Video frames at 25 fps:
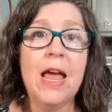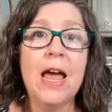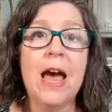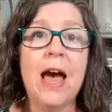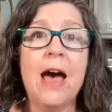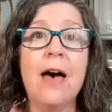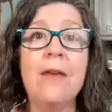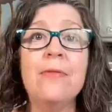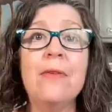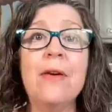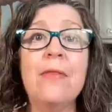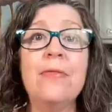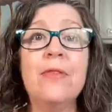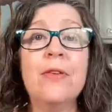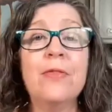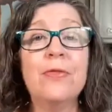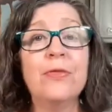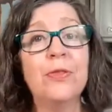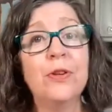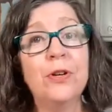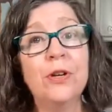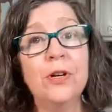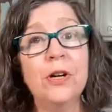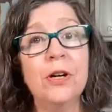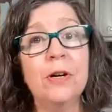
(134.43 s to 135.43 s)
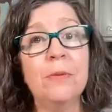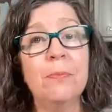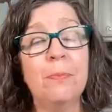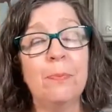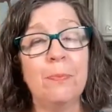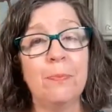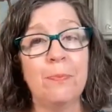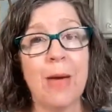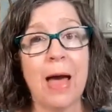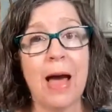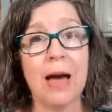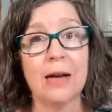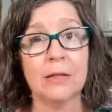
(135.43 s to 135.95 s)
And then the third
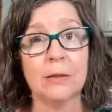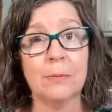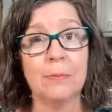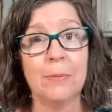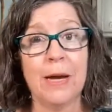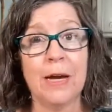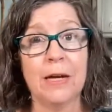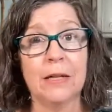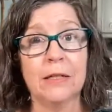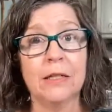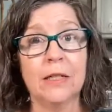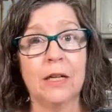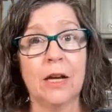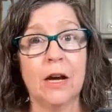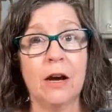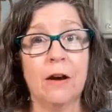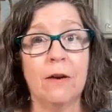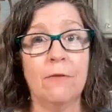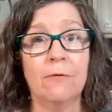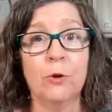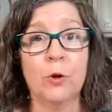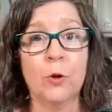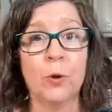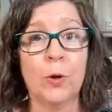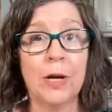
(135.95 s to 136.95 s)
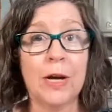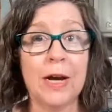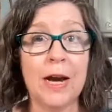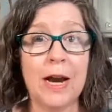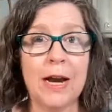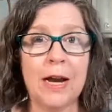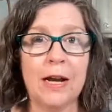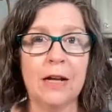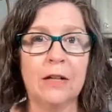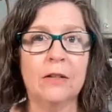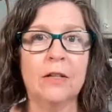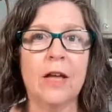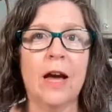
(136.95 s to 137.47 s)
aspect of
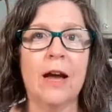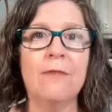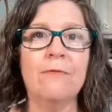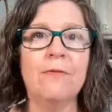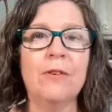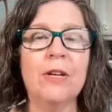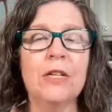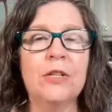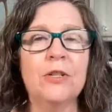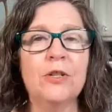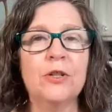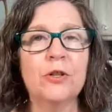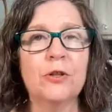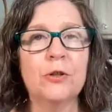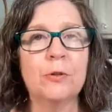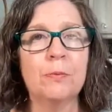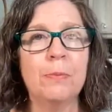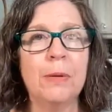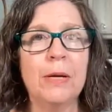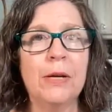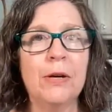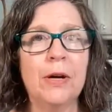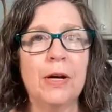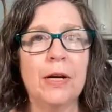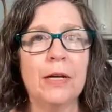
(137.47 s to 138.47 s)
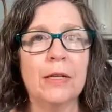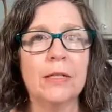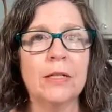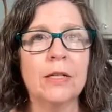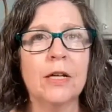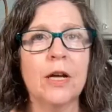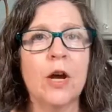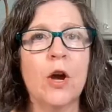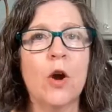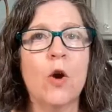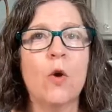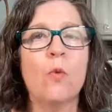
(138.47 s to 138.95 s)
creating a life is your spirit.